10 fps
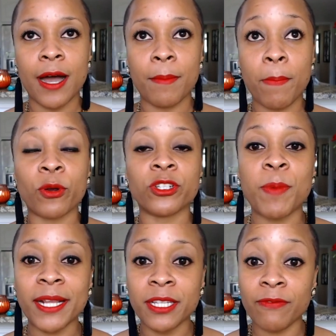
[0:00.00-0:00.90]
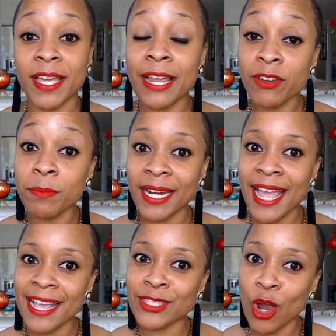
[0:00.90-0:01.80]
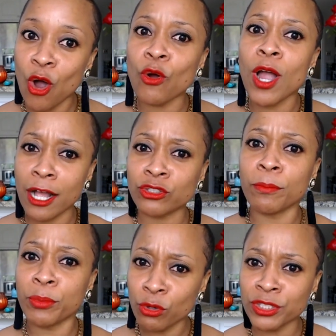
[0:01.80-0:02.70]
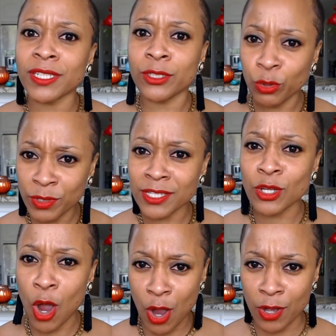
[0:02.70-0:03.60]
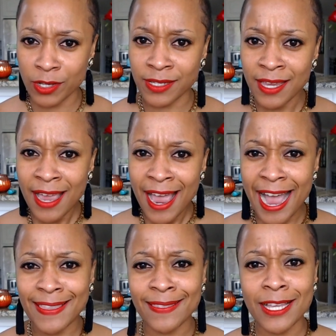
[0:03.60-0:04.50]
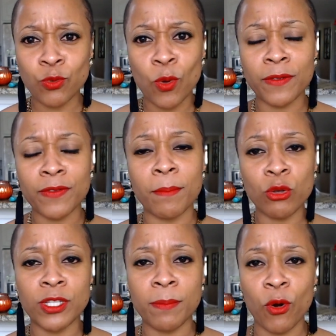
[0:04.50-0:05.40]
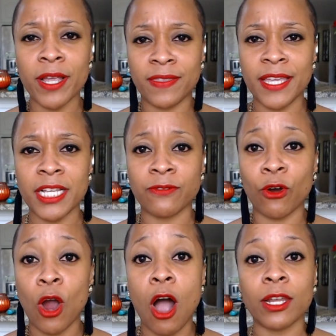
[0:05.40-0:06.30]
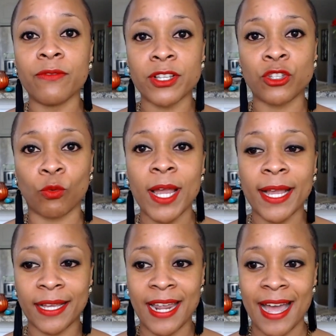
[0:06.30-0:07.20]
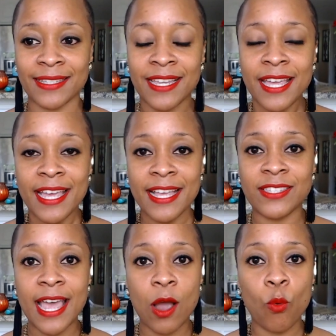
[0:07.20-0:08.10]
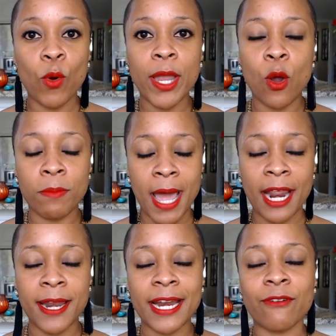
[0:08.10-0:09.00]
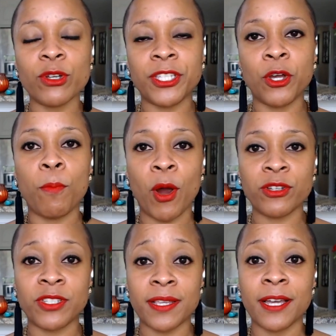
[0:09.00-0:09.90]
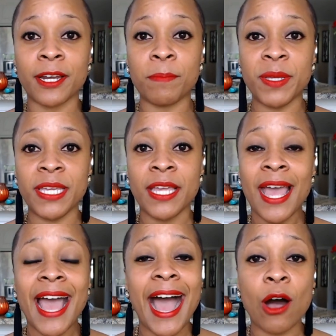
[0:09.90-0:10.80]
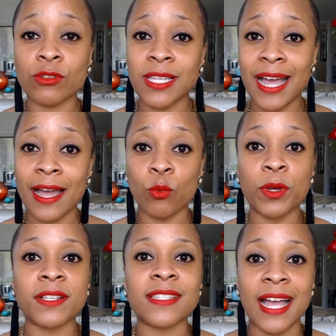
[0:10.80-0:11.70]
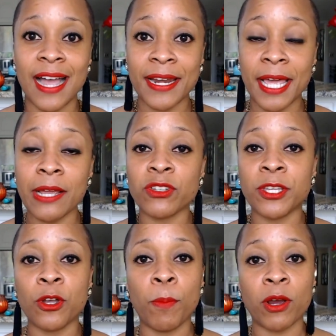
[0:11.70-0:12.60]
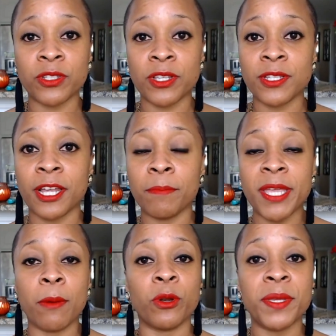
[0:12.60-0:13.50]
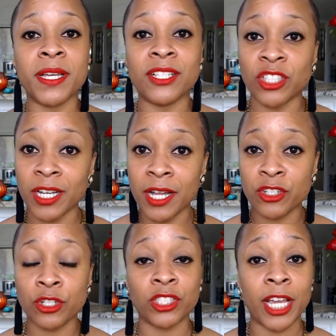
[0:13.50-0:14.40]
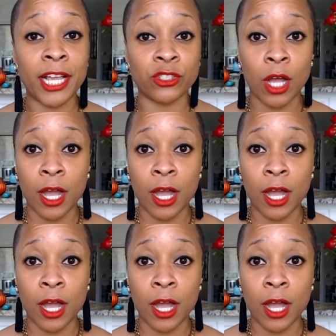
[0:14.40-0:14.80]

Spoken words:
perspective, and everybody has their own contribution to this cause. I think that's one of the most important things for all of us to recognize is that we not every single person is going to be outside with a sign. Not every single person is going to be able to be a judge to change